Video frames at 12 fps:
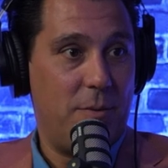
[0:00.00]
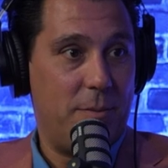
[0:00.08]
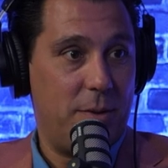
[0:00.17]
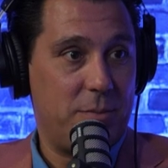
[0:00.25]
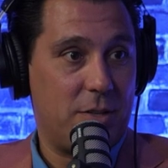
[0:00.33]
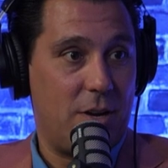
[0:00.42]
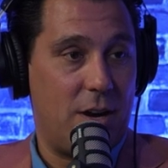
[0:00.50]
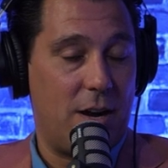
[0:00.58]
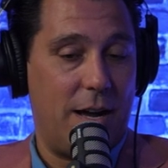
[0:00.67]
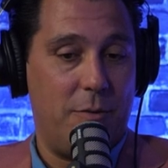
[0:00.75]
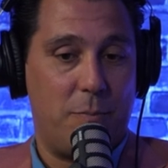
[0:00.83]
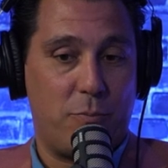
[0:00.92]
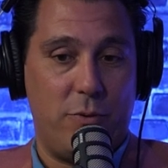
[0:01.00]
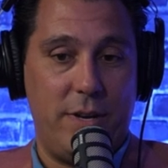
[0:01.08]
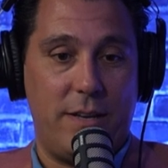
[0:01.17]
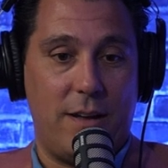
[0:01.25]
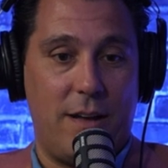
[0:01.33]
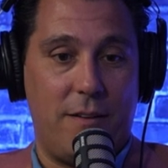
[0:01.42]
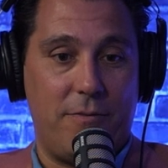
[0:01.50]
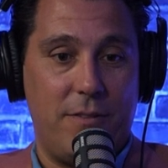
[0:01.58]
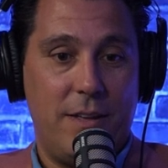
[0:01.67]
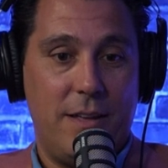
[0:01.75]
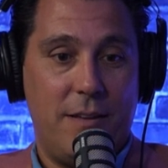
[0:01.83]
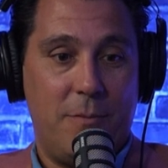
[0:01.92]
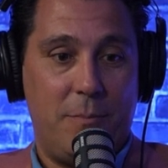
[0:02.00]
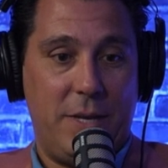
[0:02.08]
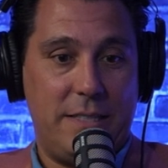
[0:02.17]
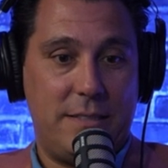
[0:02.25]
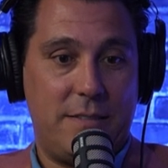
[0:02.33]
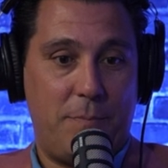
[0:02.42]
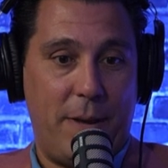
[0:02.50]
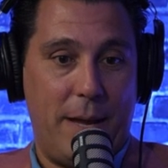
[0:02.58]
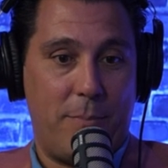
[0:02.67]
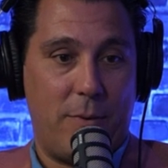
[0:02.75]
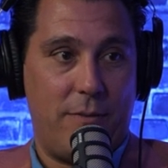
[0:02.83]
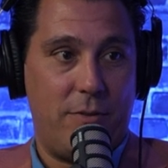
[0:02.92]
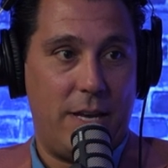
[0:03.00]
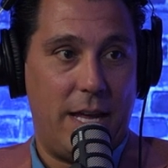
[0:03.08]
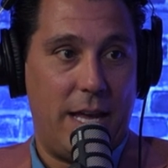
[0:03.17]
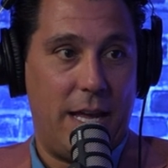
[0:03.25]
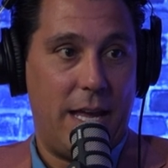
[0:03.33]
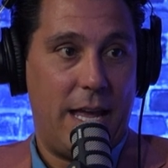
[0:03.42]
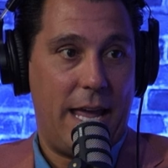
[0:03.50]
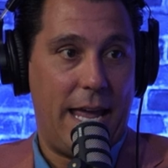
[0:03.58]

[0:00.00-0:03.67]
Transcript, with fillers: my mom's car. I would print off pieces of paper every day,